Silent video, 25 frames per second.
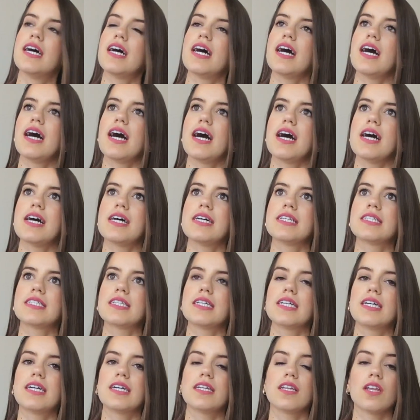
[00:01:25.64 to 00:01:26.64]
and
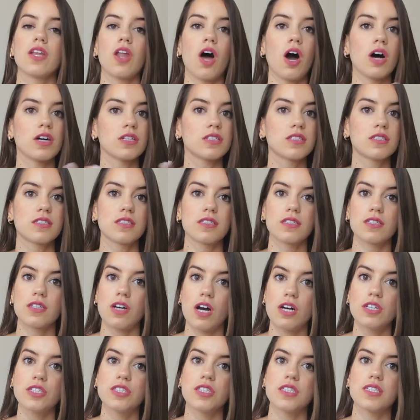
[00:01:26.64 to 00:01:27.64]
it lost
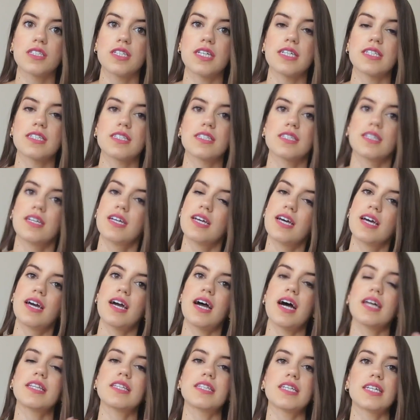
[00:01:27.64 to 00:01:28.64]
consciousness,
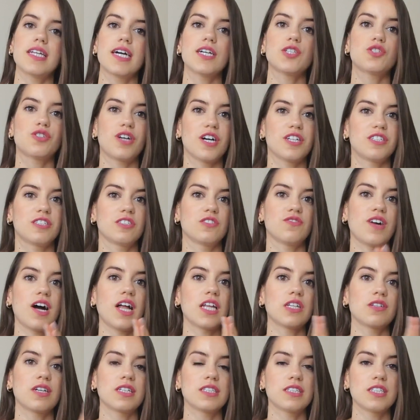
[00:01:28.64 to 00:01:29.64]
and then I try to
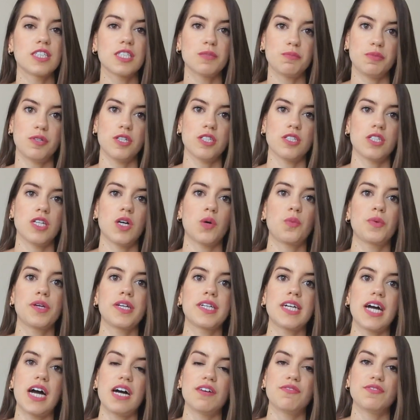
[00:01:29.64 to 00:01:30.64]
evaluate this person a
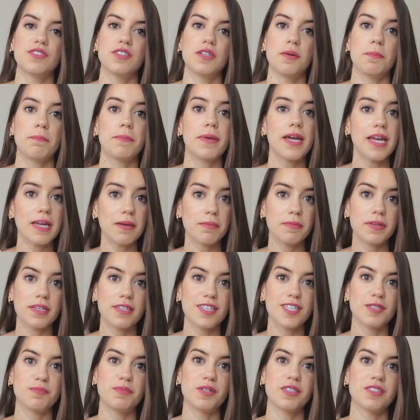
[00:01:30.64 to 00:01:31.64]
week after, maybe
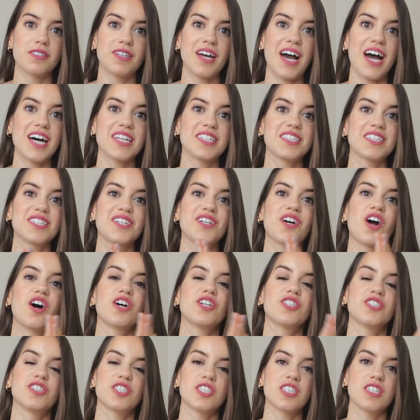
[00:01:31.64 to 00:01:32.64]
this person has the
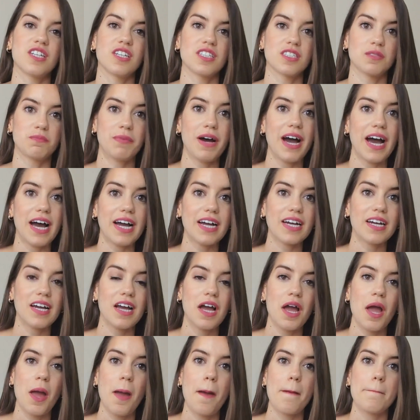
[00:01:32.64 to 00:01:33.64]
consciousness back,
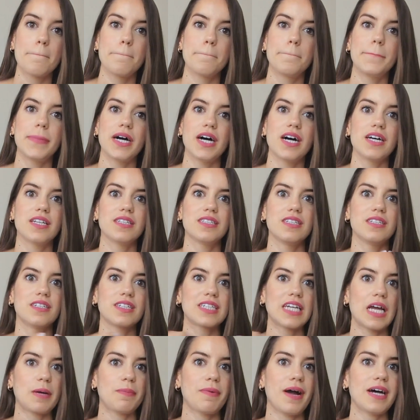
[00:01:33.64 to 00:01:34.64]
but their
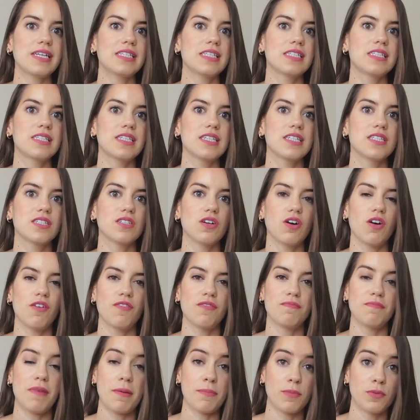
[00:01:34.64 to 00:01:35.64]
capacities
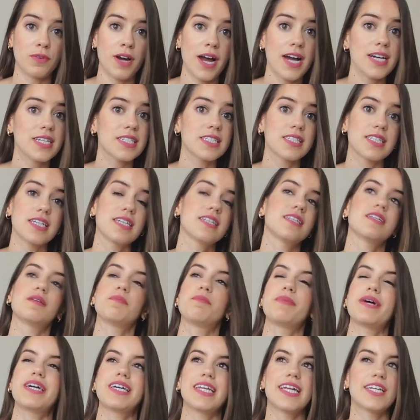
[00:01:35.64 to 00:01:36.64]
of memorizing,
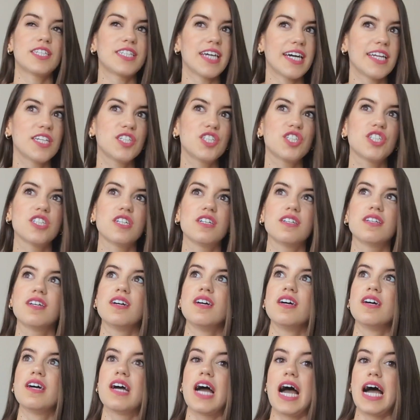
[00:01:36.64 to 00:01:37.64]
paying attention,
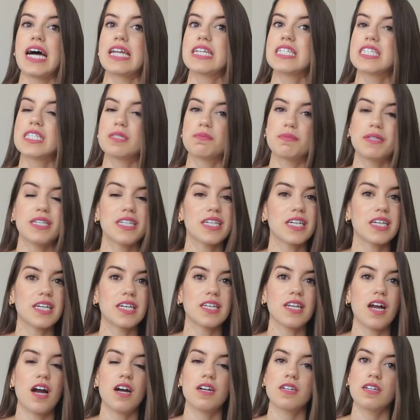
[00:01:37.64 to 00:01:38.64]
and
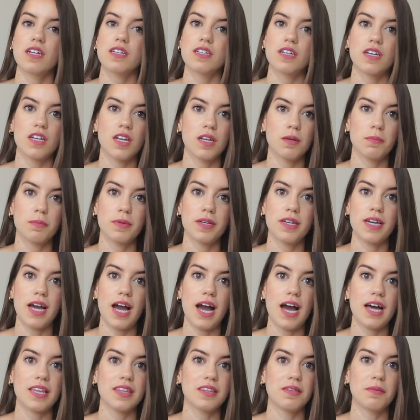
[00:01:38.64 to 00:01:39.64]
speaking are not gonna be
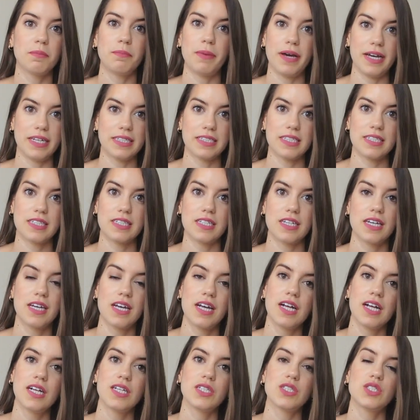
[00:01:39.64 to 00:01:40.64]
at the best.
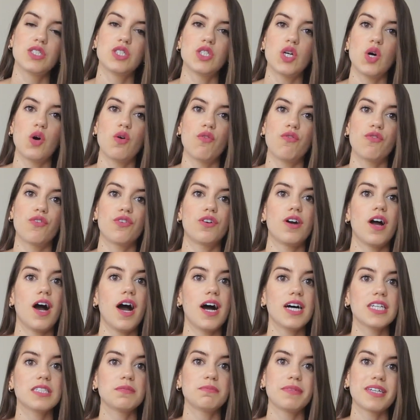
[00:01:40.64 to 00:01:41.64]
So for
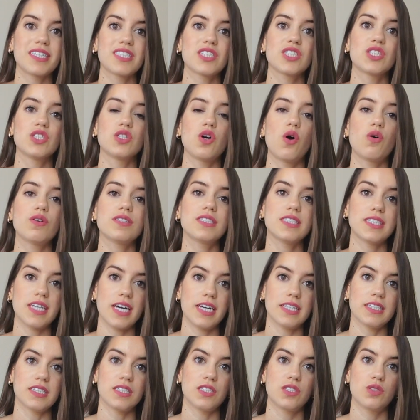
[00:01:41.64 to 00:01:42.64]
us, it makes no
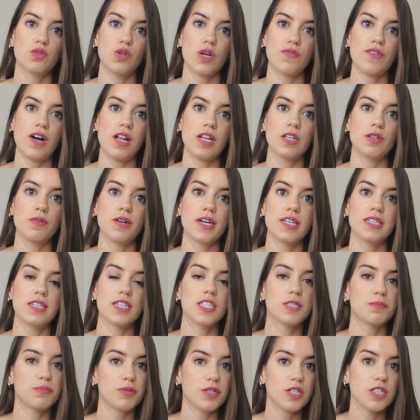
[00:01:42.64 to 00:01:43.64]
sense to evaluate
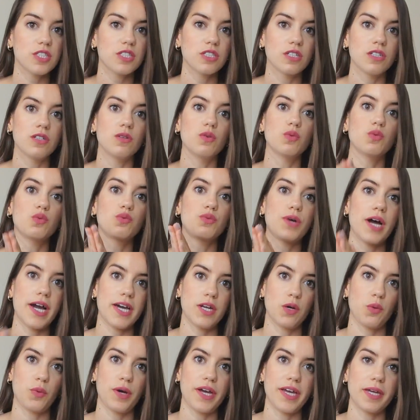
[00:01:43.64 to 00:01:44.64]
this person
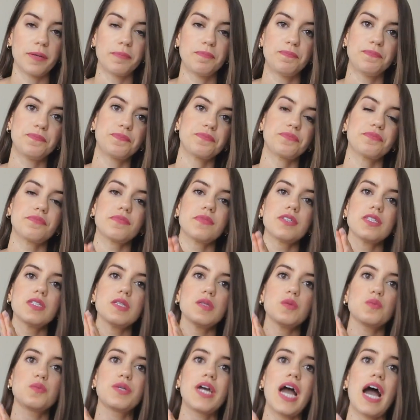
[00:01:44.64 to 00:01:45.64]
right away.
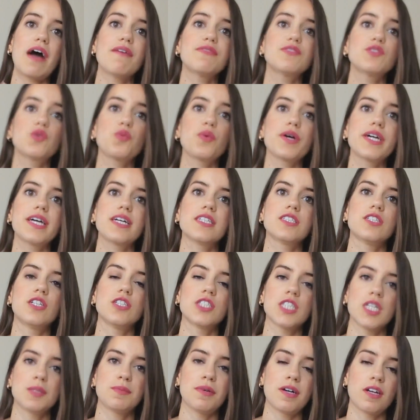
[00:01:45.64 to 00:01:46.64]
We have to wait a
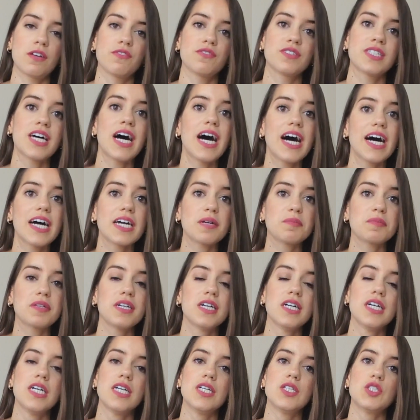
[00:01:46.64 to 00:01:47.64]
certain amount of time
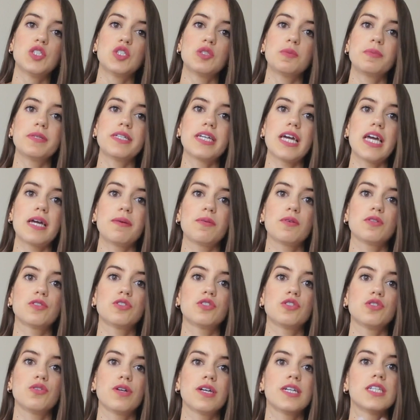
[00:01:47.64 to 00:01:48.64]
to be able
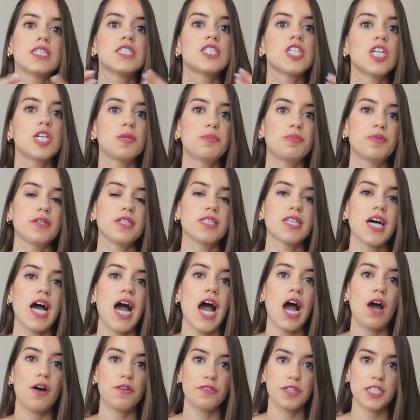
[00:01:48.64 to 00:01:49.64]
to interpret
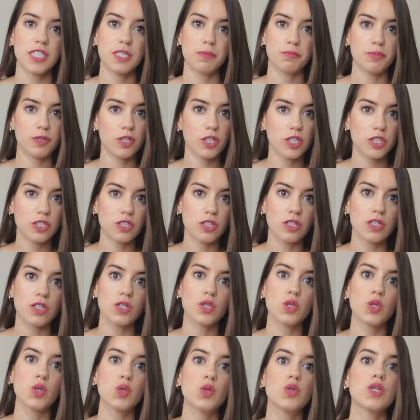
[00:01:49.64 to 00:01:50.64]
how this person
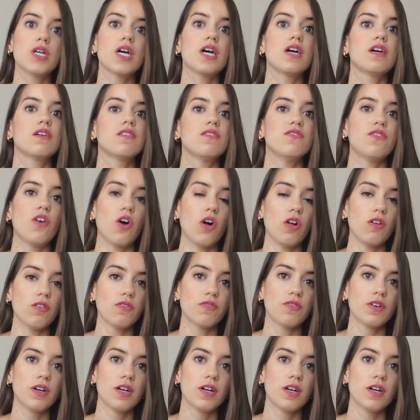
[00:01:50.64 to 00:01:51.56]
could evolve.